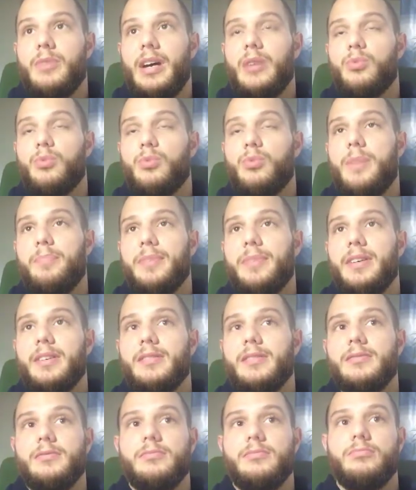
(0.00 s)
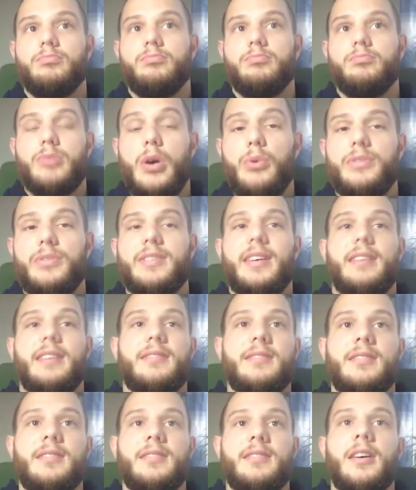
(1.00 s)
unwrapping
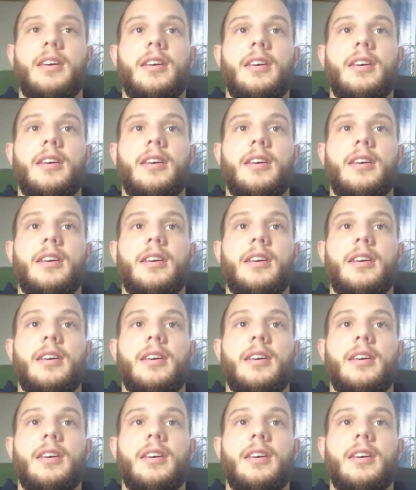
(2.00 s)
process.